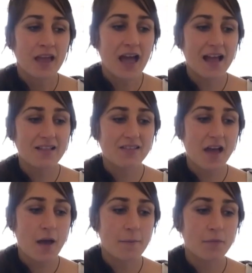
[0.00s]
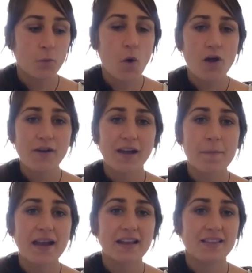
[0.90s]
And what I
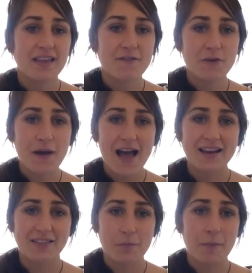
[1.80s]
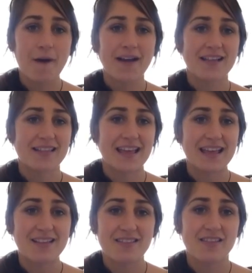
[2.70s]
recommend is, if you are adding the papaya
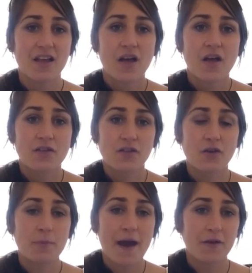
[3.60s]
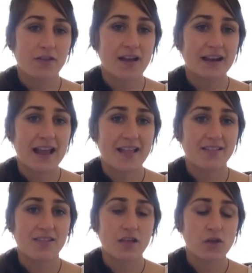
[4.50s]
seeds to do the parasite
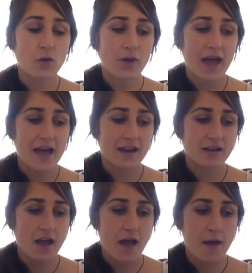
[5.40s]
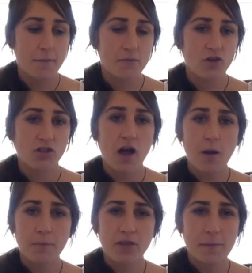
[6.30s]
cleanse, you can just
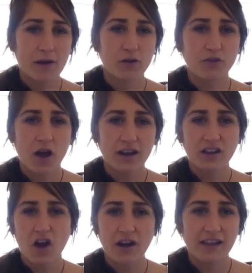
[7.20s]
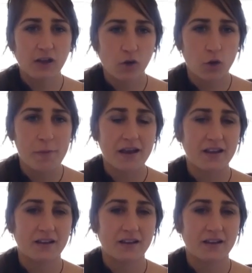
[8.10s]
up the amount of kind of garlic and cumin